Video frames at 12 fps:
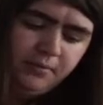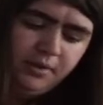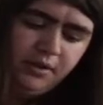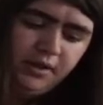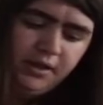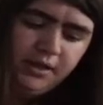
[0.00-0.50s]

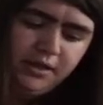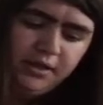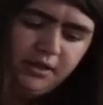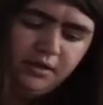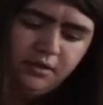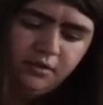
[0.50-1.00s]
like
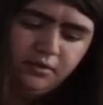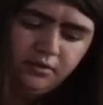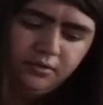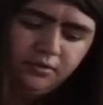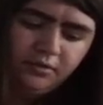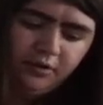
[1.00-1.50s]

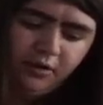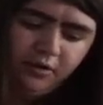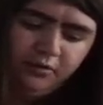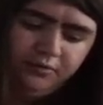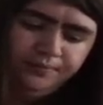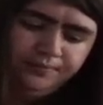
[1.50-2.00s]
so.